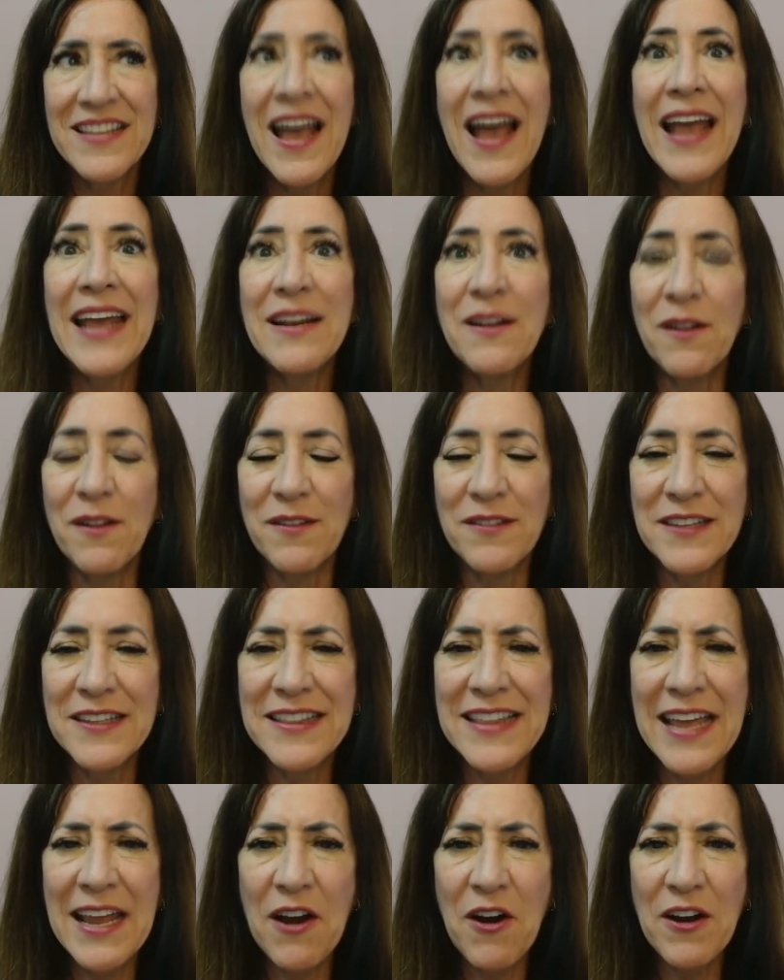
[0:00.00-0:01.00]
title
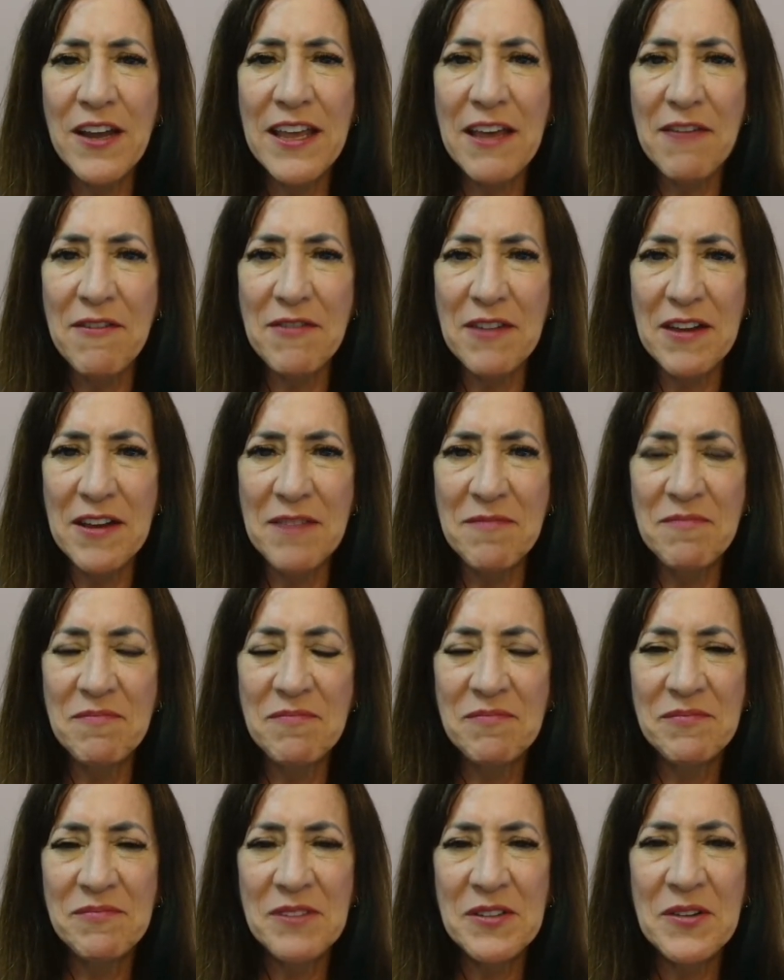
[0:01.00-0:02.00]
that they are given.
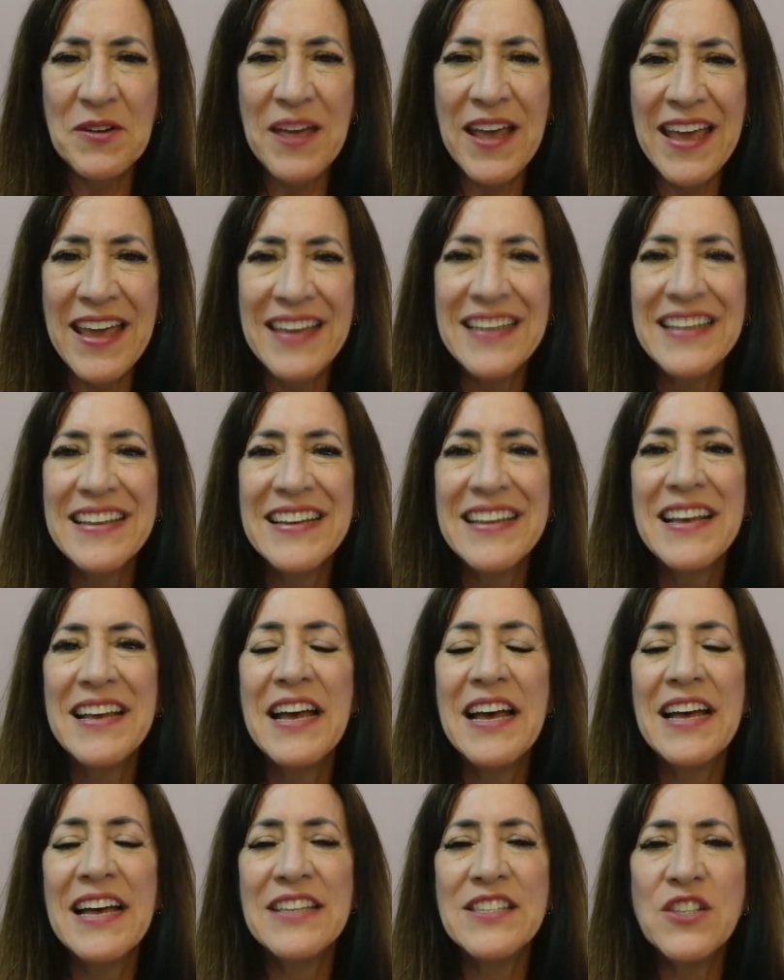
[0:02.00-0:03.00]
Okay.
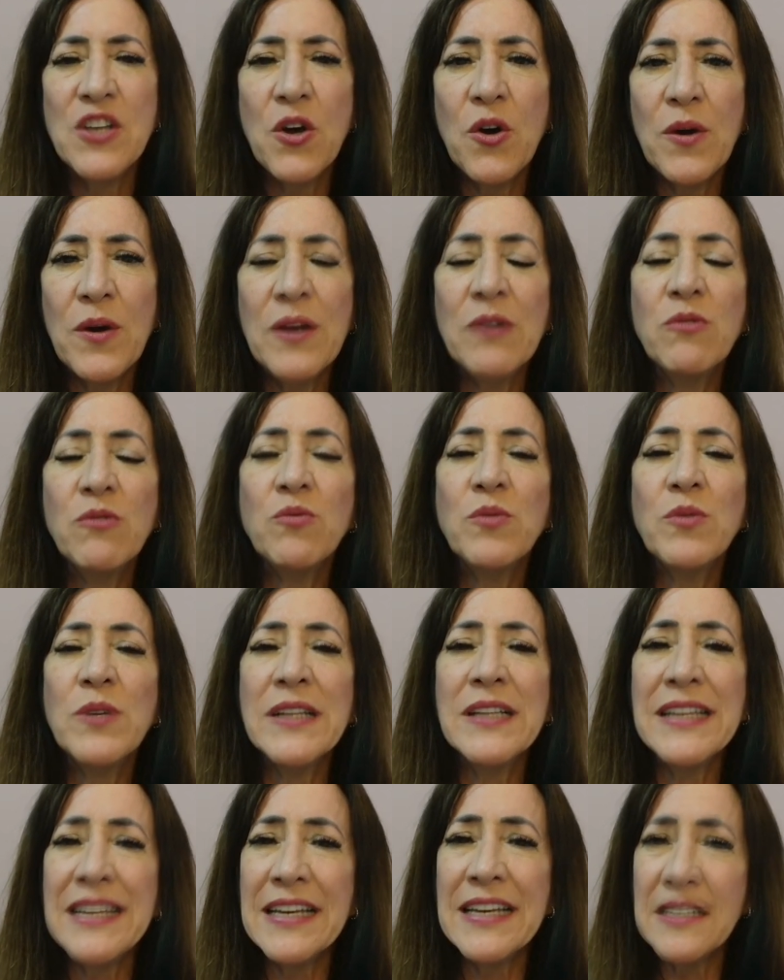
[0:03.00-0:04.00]
So it
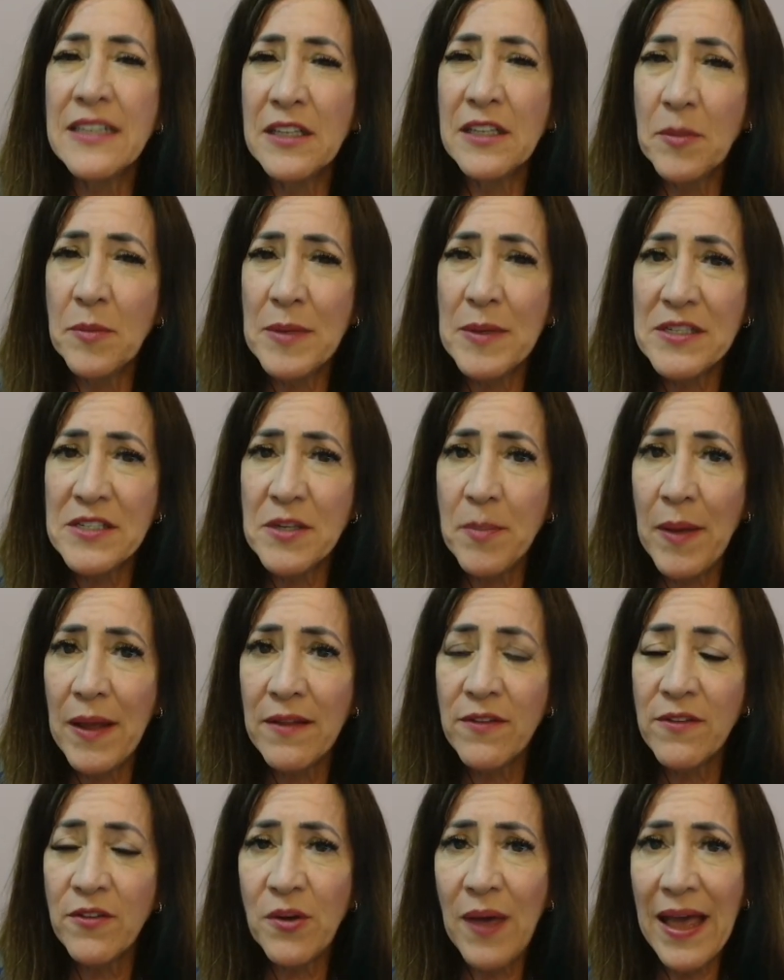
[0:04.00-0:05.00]
really a little bit
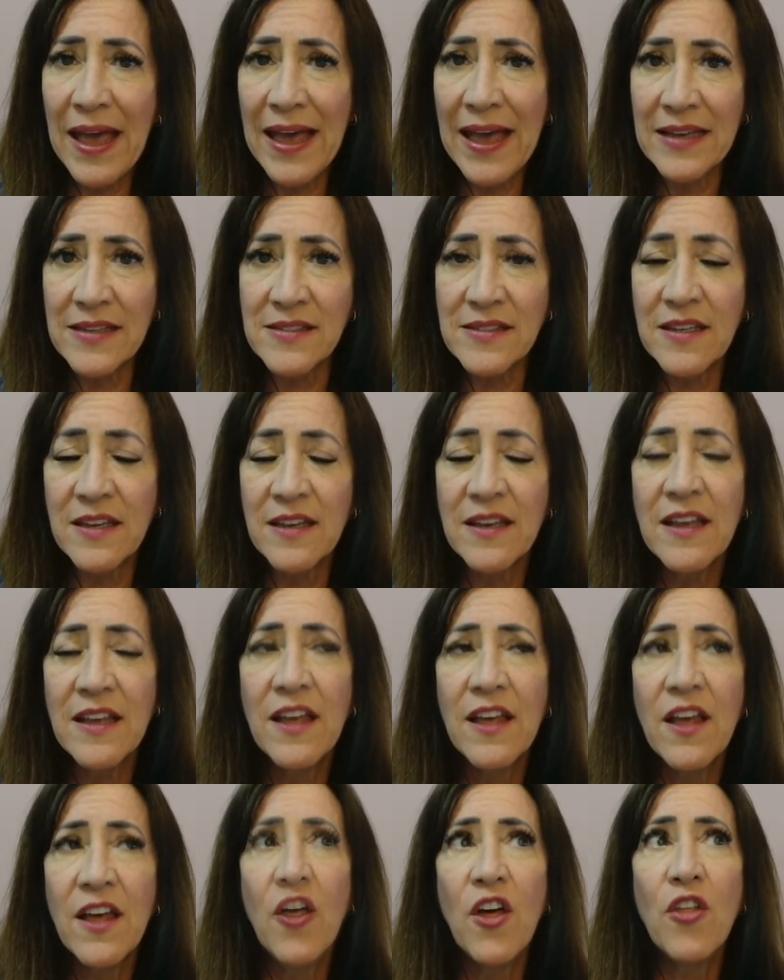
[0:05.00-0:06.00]
depends who you ask.
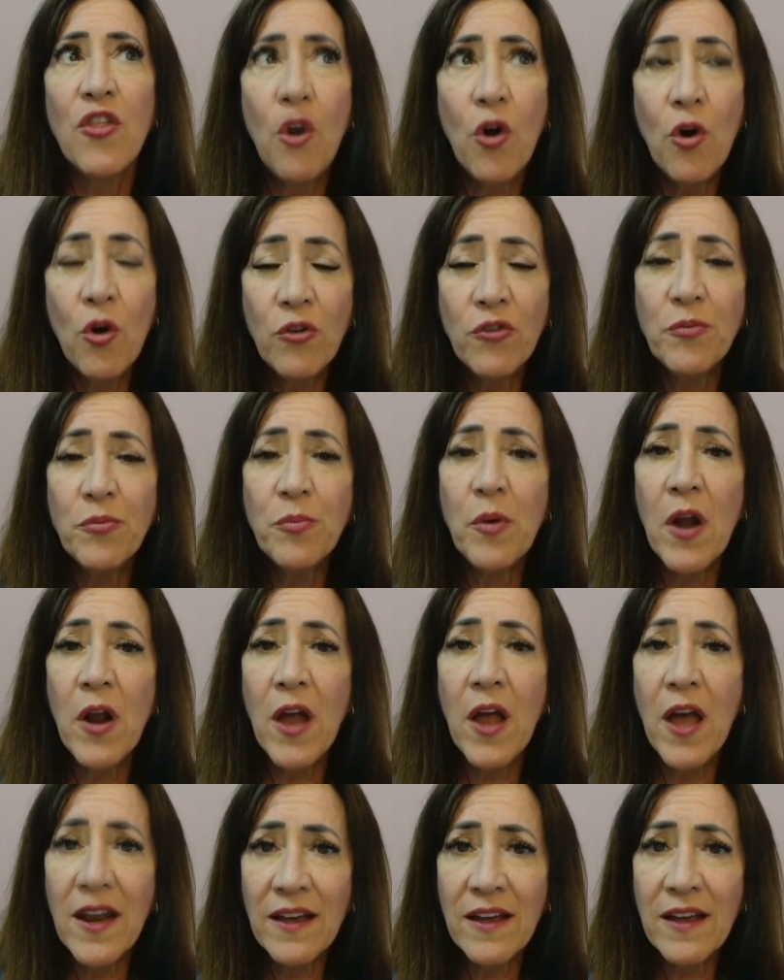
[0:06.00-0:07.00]
Those
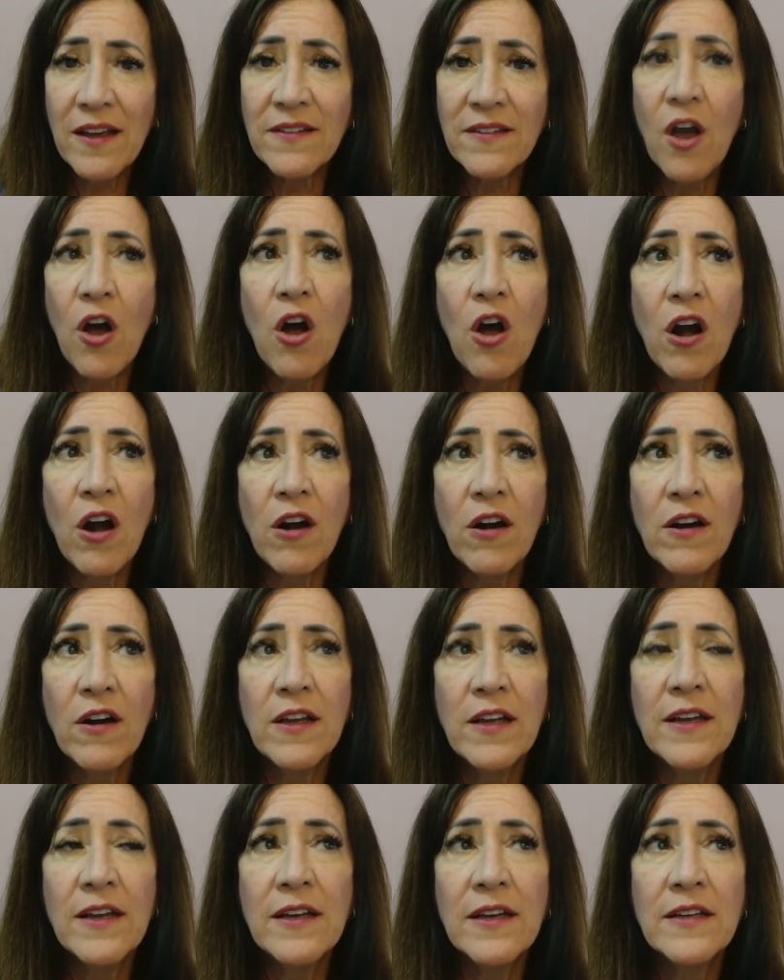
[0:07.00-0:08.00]
products
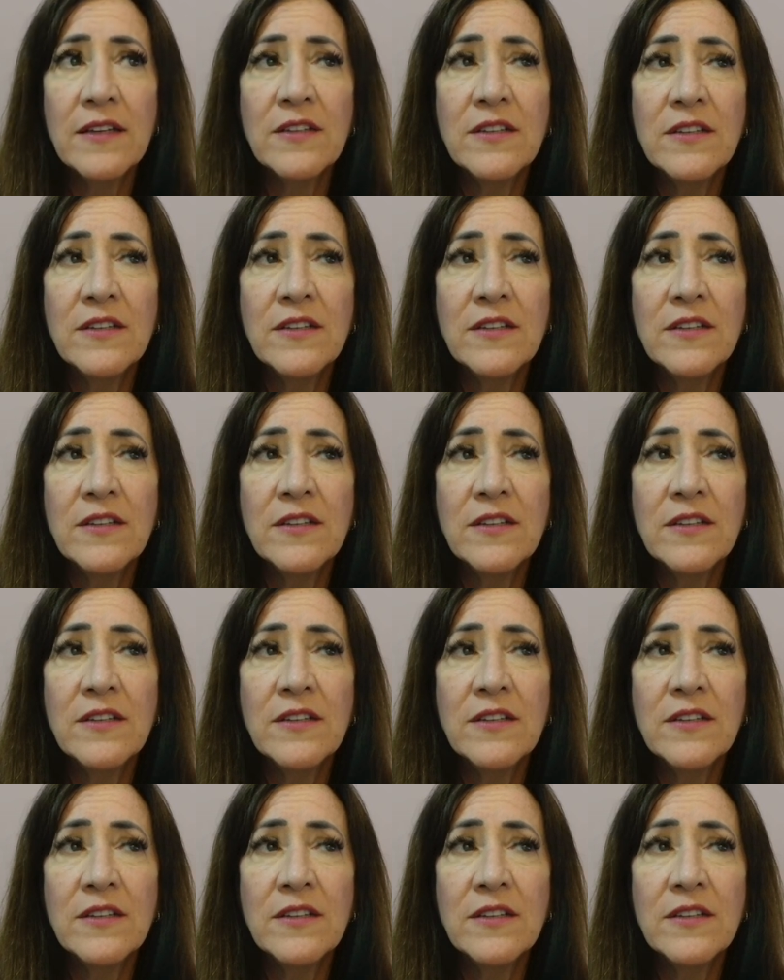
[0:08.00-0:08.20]
are,